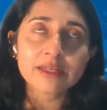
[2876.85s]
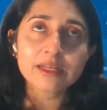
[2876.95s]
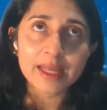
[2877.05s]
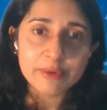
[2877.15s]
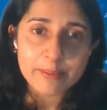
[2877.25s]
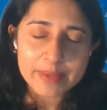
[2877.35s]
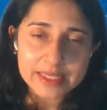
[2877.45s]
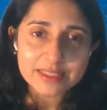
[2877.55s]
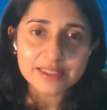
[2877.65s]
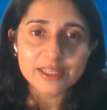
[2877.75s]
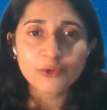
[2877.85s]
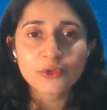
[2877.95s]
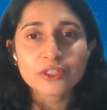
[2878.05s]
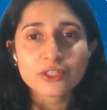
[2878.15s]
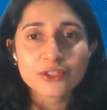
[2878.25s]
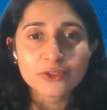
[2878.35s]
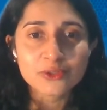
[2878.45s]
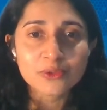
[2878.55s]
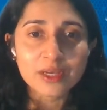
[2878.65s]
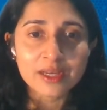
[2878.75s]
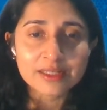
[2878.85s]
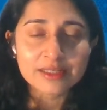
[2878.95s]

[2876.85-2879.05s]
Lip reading: can collaborate better in order to